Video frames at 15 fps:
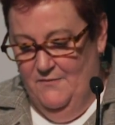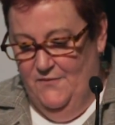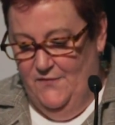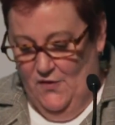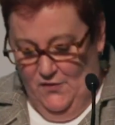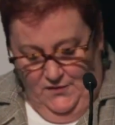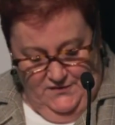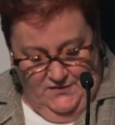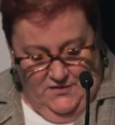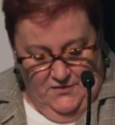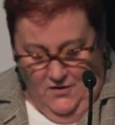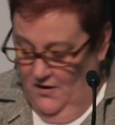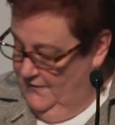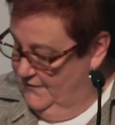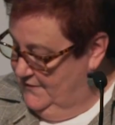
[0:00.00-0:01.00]
focus on
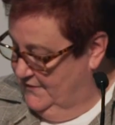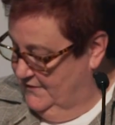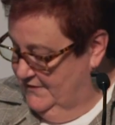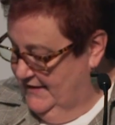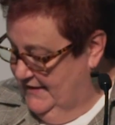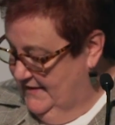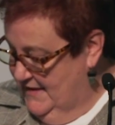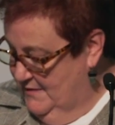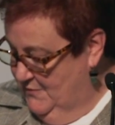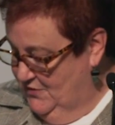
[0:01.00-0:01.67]
often in their